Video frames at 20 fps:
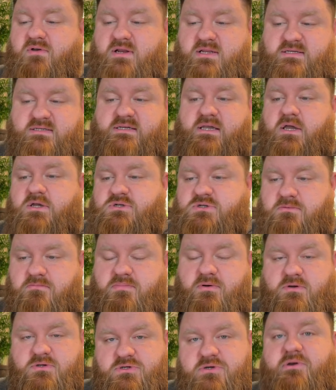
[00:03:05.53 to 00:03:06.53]
discussion
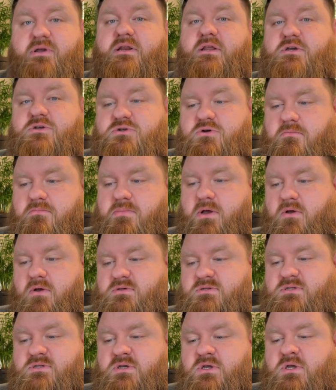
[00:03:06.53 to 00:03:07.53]
post, your initial
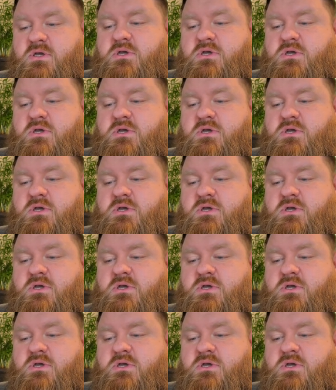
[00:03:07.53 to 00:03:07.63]
post,